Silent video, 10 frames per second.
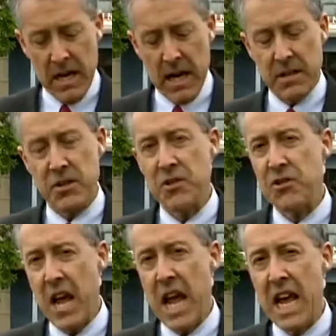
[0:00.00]
uh, to
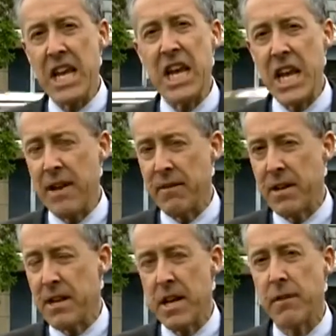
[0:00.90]
stay,
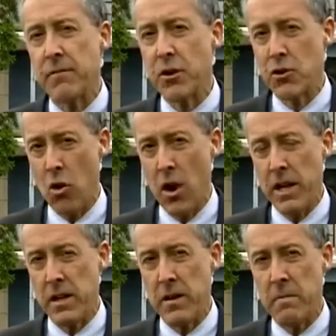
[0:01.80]
even if
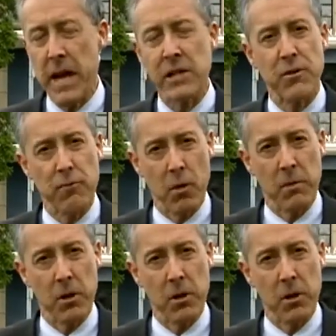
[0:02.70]
Detroit makes a formal